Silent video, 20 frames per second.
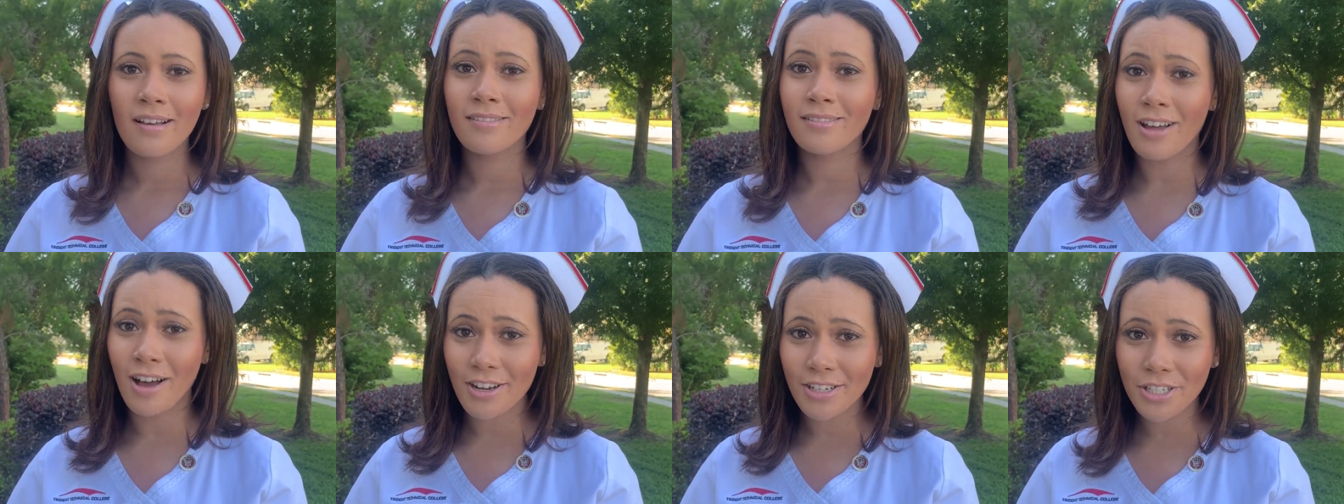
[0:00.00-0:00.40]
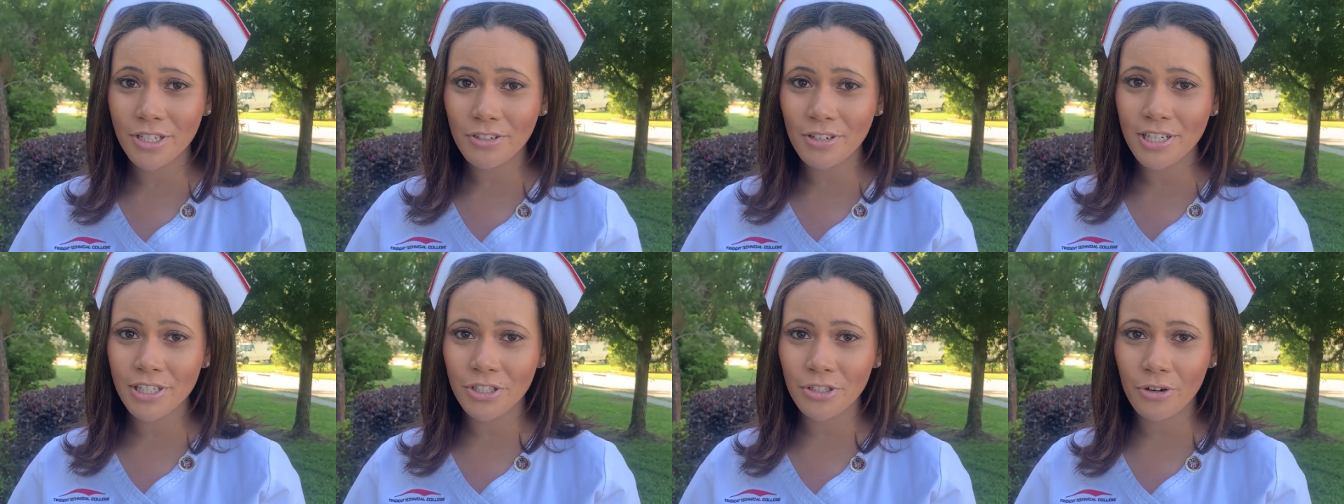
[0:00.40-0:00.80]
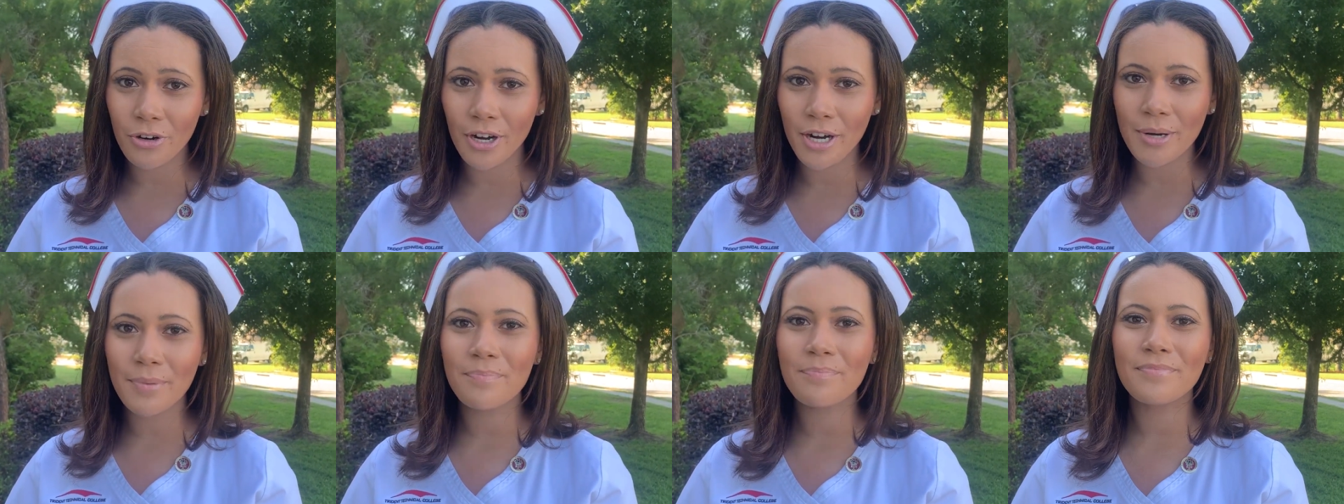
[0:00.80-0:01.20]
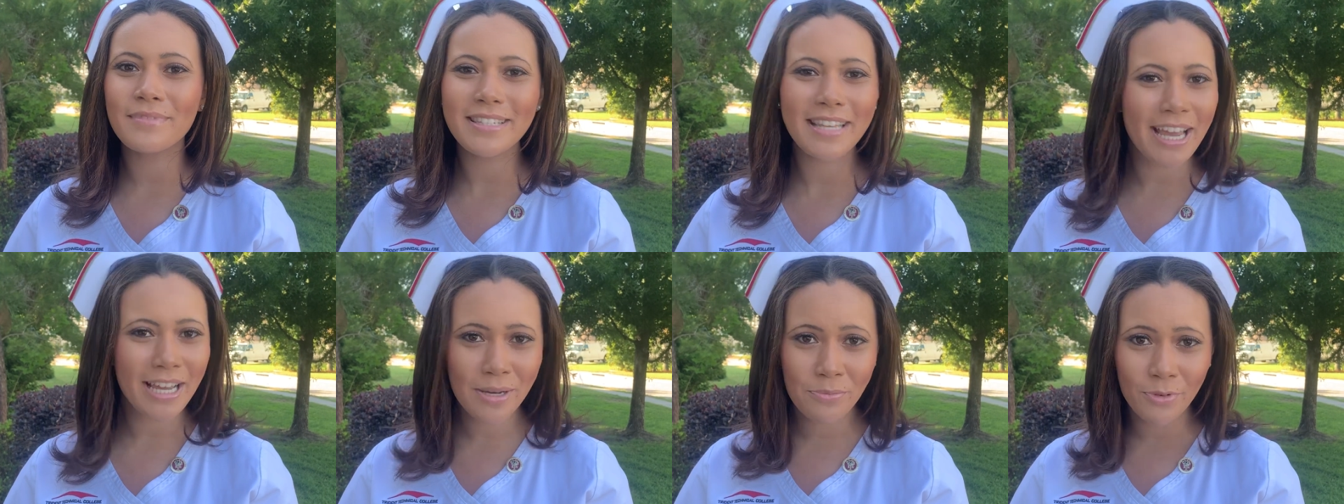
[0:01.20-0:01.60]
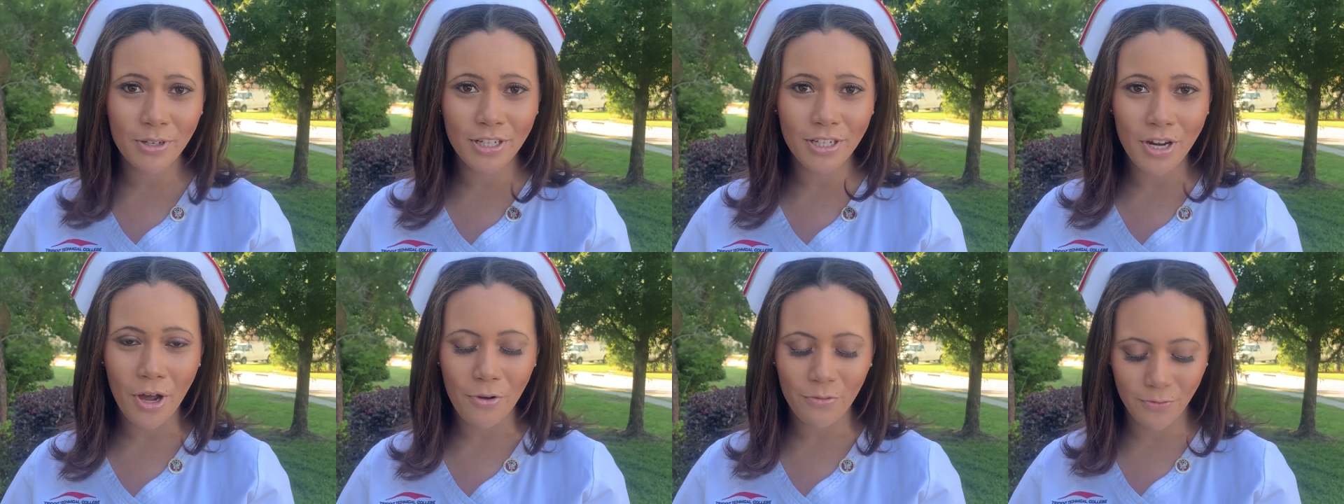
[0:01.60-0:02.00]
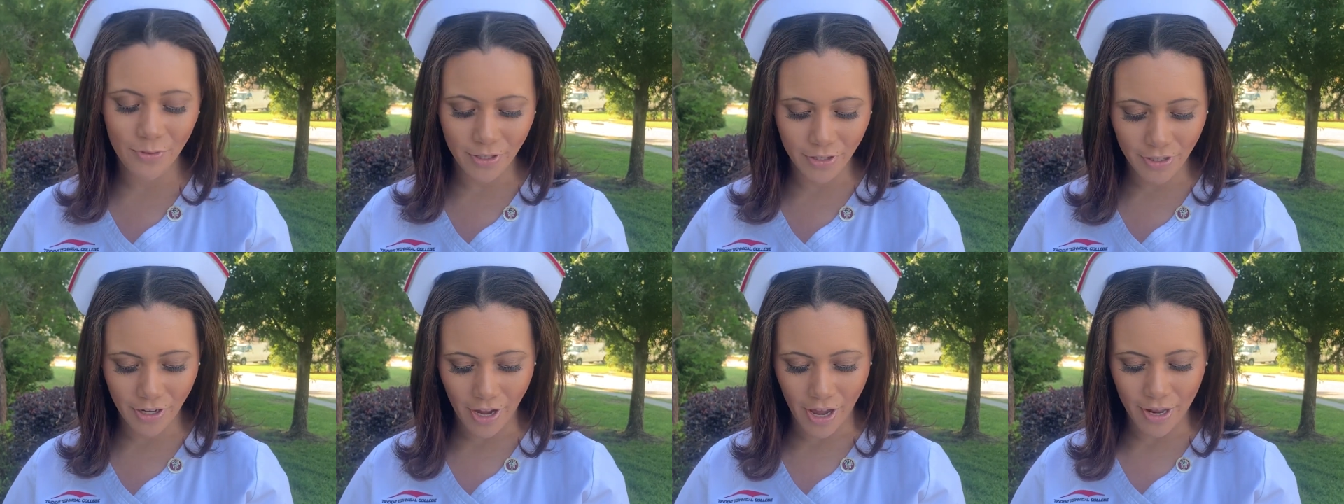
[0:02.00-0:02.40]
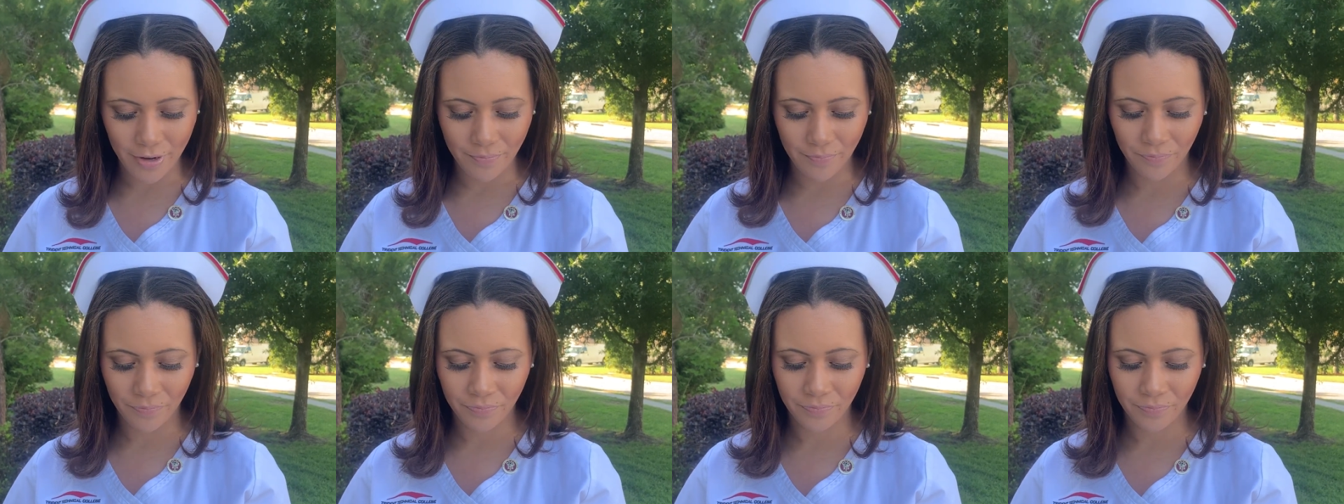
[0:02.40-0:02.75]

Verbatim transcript: Long story short, take them when you don't feel good.